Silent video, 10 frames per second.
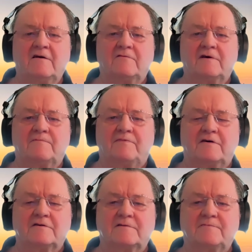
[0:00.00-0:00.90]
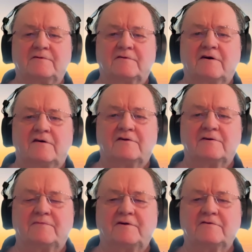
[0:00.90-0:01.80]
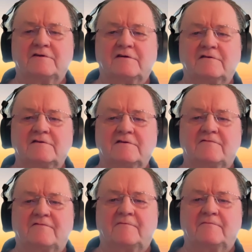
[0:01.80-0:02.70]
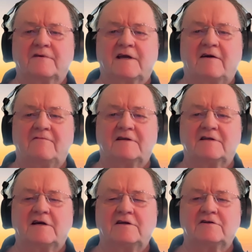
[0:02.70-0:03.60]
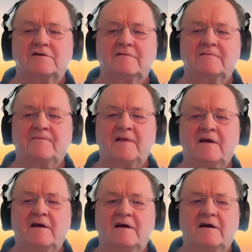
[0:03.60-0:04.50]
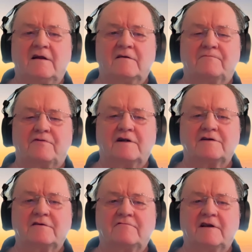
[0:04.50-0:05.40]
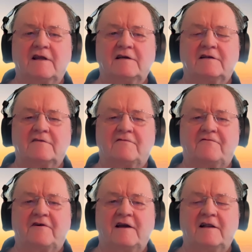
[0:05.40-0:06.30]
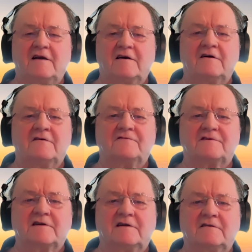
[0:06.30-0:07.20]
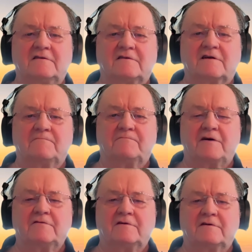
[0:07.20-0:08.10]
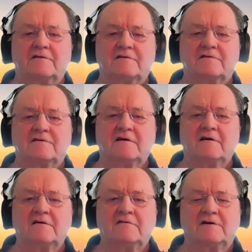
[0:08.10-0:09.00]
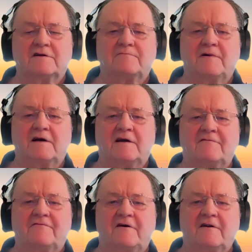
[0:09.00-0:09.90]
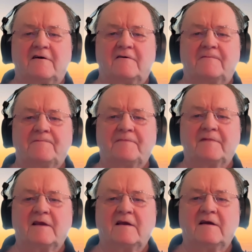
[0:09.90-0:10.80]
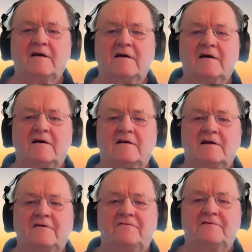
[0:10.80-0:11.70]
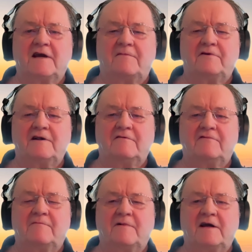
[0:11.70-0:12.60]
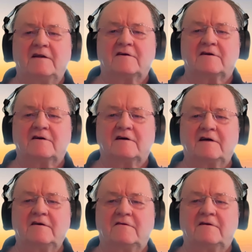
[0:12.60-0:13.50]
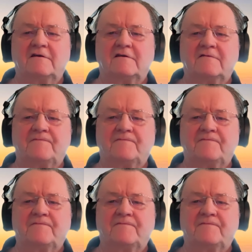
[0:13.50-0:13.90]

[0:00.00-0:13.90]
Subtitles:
with possible contributions from cavitation and pressure-related failure of sealed components, which may follow. And if debris remained coherent,